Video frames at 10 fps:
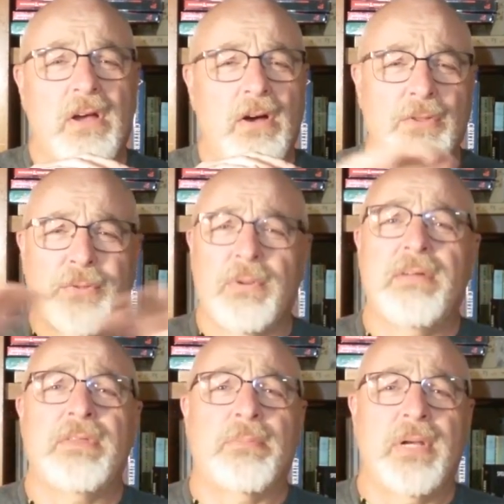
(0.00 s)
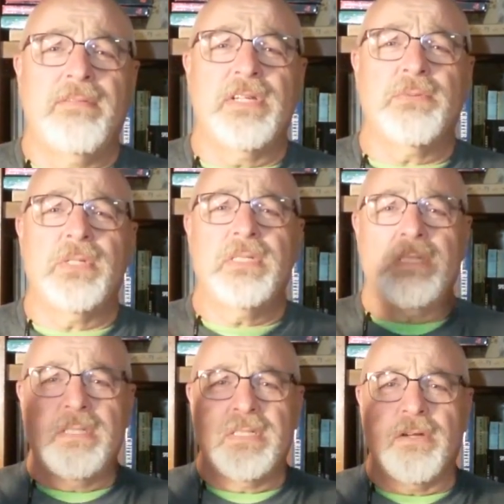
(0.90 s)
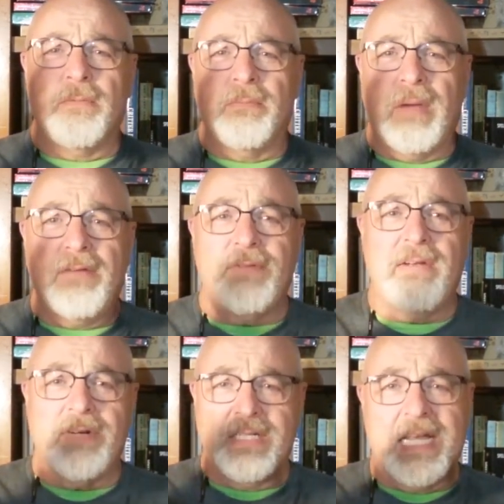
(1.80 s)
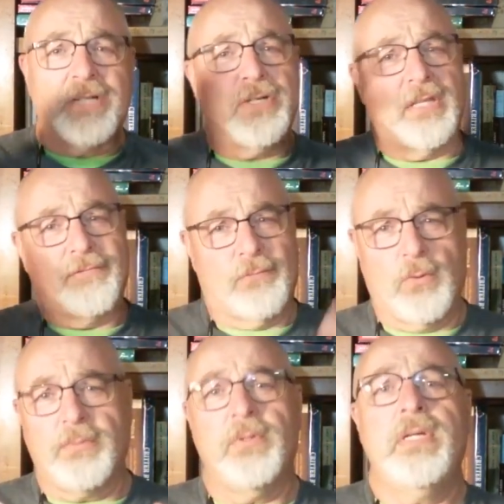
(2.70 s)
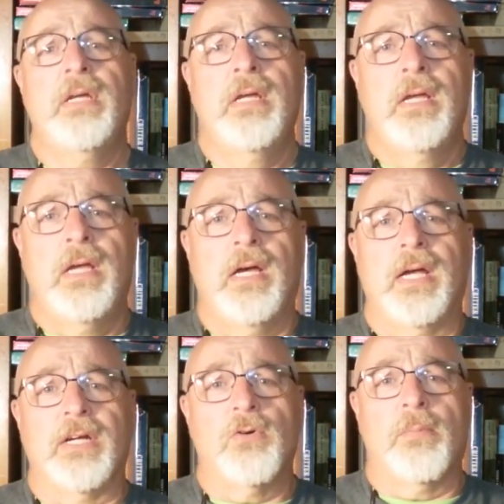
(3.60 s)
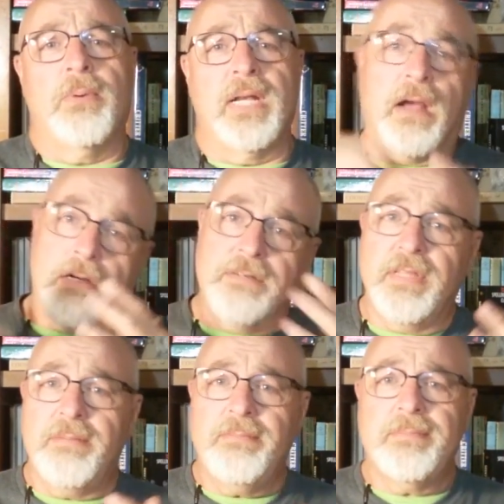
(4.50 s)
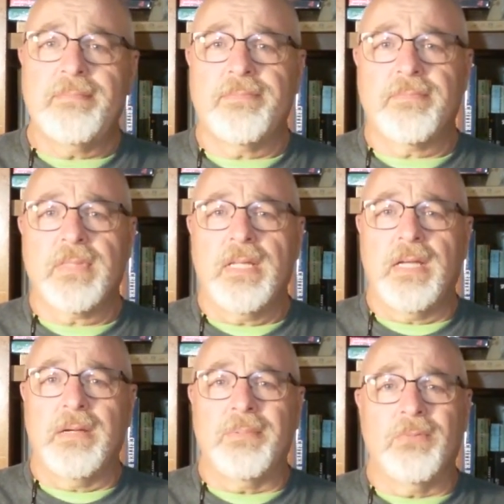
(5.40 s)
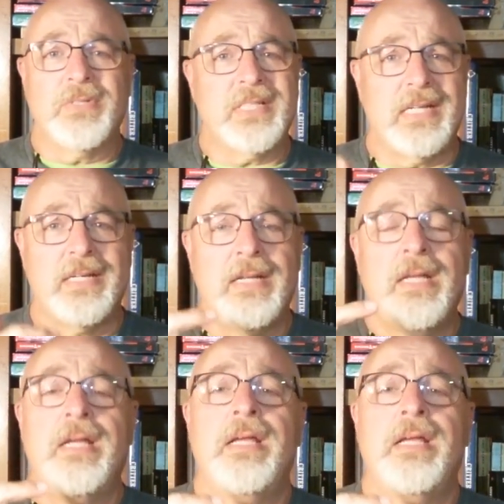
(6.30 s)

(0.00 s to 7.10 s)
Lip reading: all three of the previous ones. So my favorite is actually the fourth one, incorporating all of them. But once again,